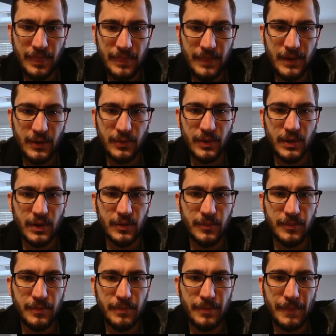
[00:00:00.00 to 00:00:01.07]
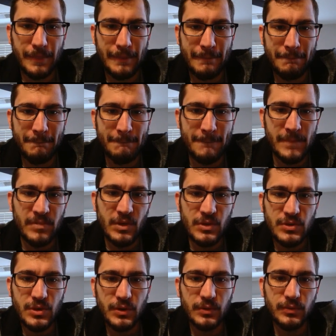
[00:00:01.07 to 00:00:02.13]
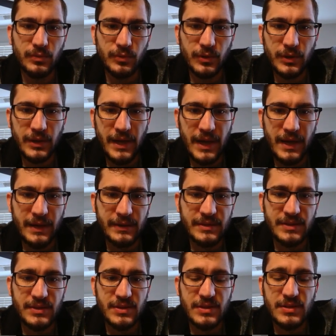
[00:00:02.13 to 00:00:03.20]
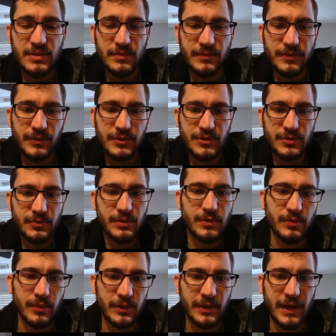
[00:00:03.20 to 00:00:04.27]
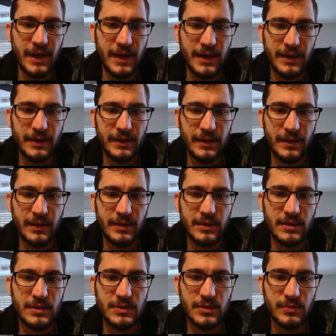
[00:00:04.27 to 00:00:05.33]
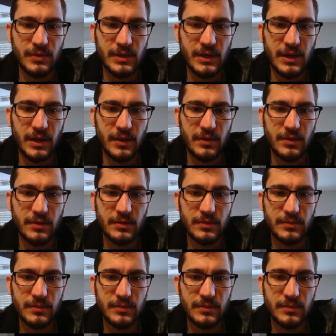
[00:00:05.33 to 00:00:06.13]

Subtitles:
Here we go. So we're going to add, since it's the first three, we're going to add these three together,